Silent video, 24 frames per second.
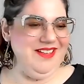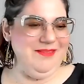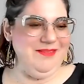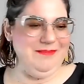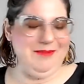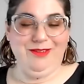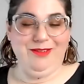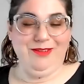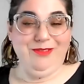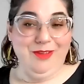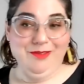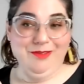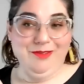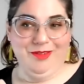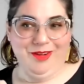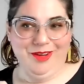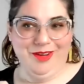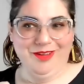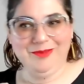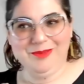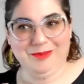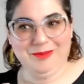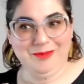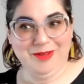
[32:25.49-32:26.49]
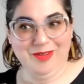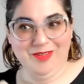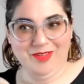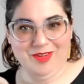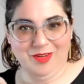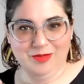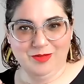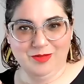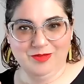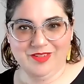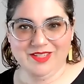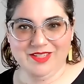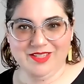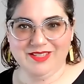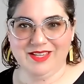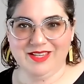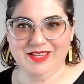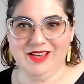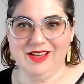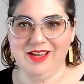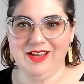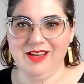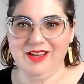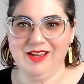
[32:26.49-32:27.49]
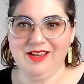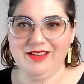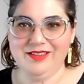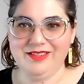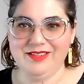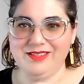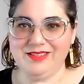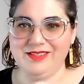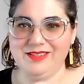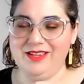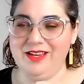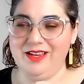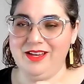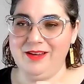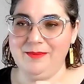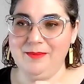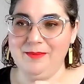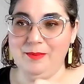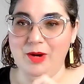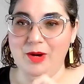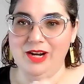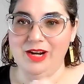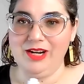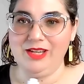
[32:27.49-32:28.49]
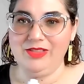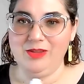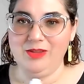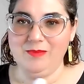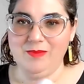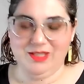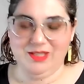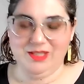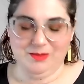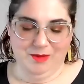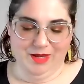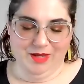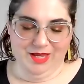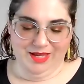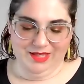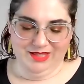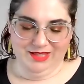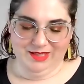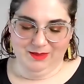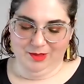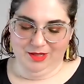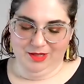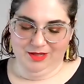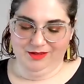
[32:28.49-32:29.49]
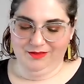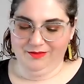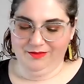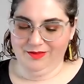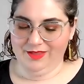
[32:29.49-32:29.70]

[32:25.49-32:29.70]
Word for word: my favorite, one of my favorite movies um, a product that makes my head spin.